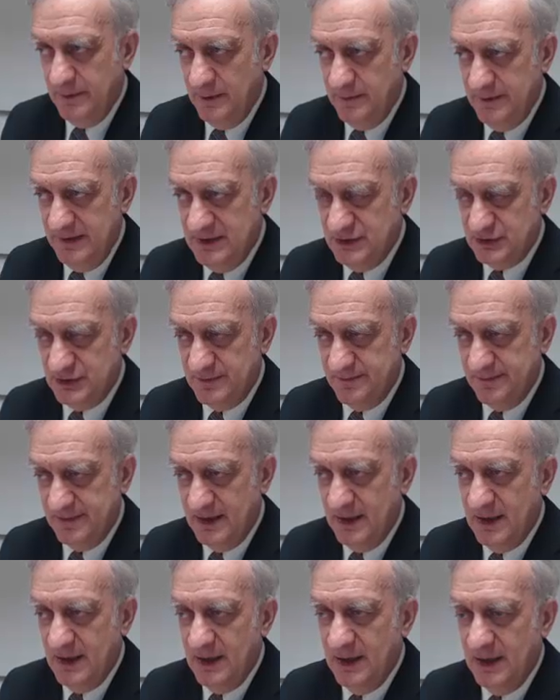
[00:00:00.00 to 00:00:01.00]
the winter.
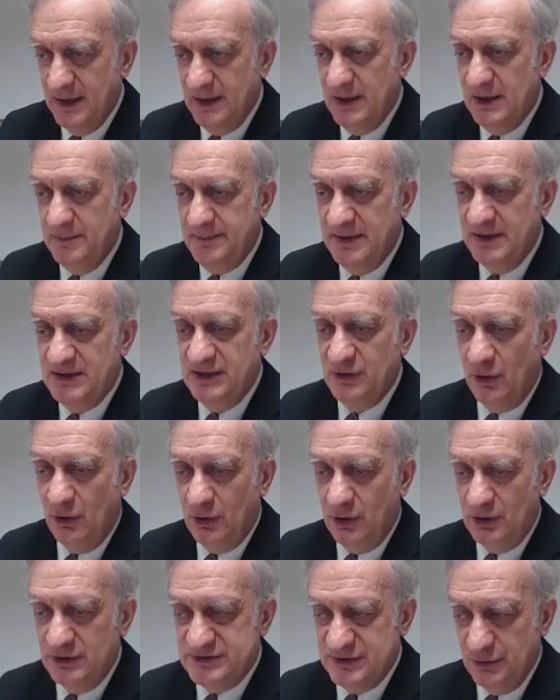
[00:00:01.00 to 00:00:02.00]
But it
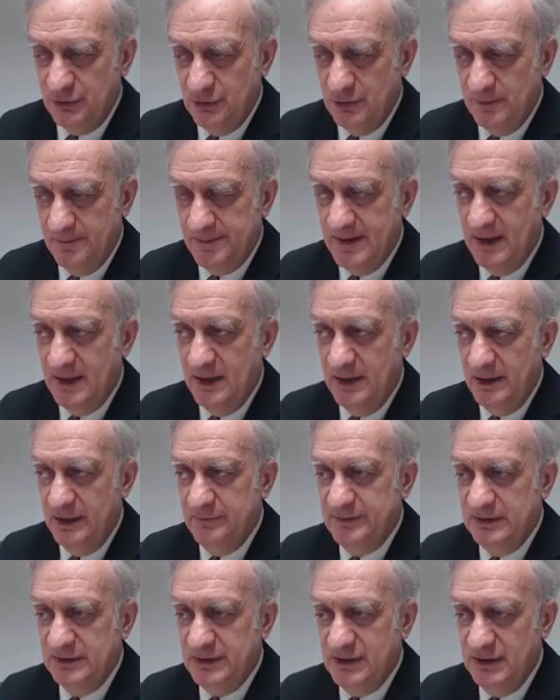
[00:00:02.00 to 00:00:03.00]
also
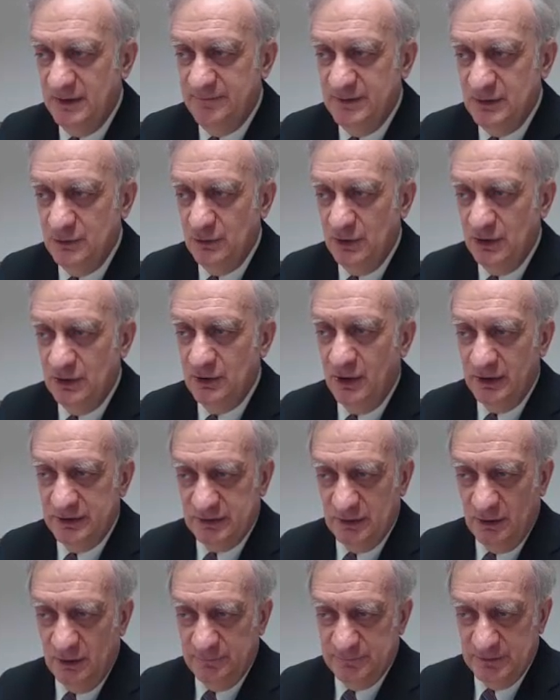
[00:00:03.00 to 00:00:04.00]
will give you a
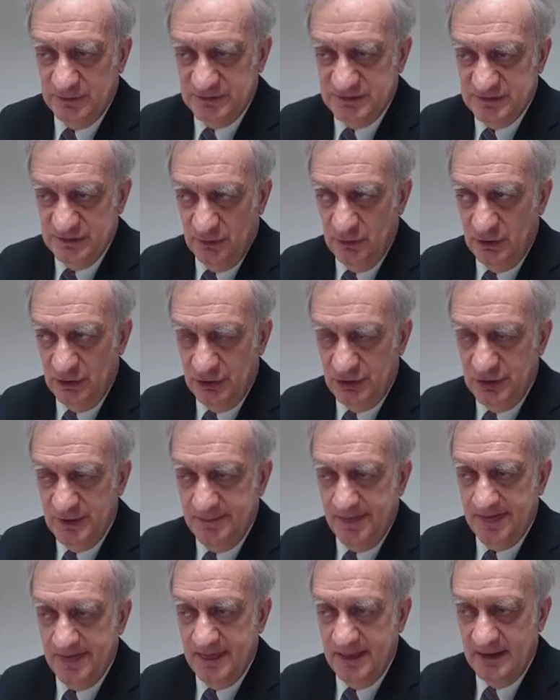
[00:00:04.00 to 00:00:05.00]
lot of
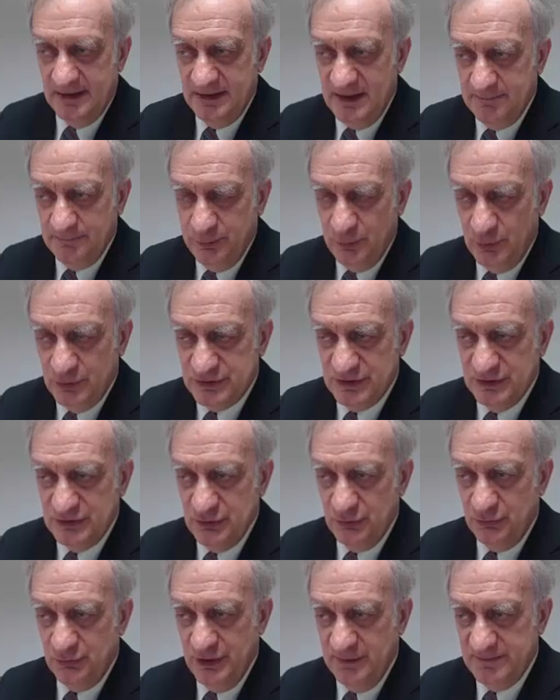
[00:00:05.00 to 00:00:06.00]
solar input
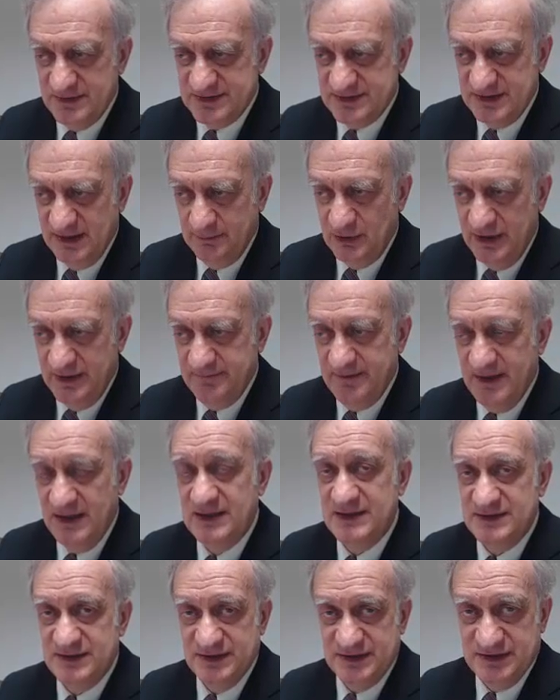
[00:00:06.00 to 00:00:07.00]
during the summer, and that
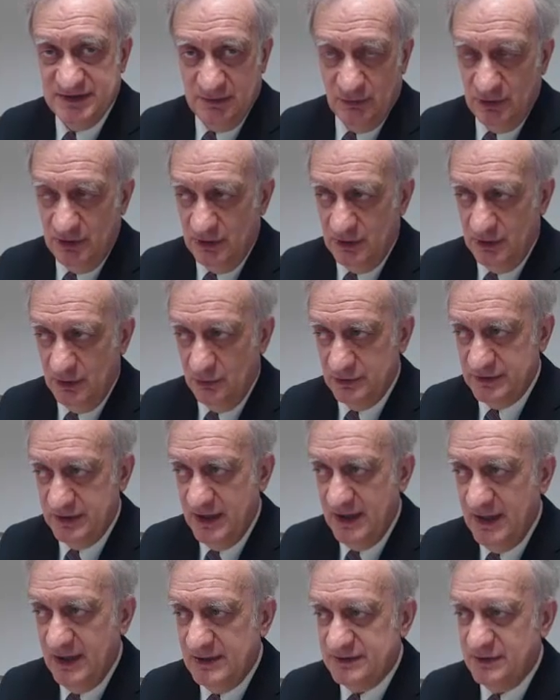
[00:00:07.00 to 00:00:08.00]
is the solar load.
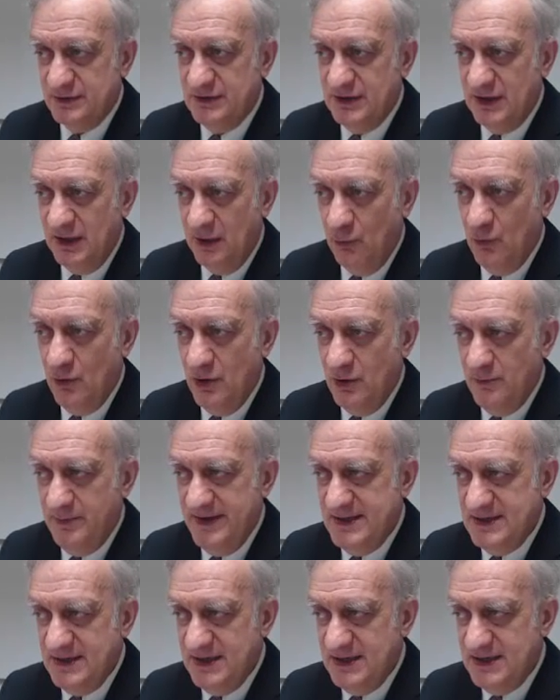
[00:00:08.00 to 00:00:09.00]
So now
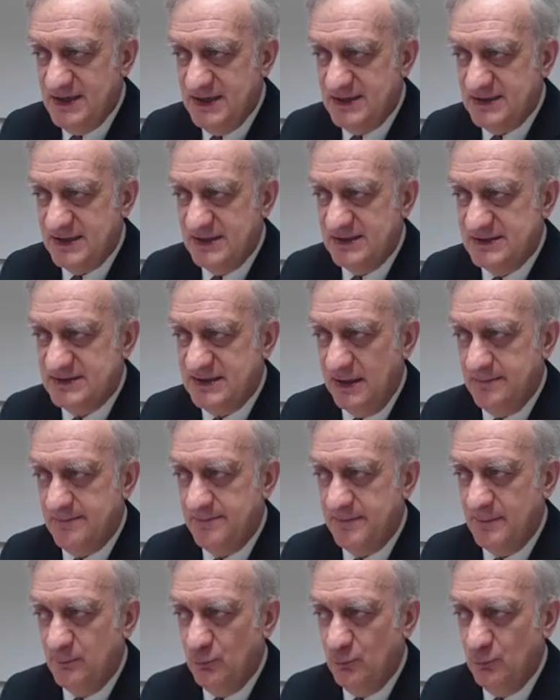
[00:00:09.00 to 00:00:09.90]
we need some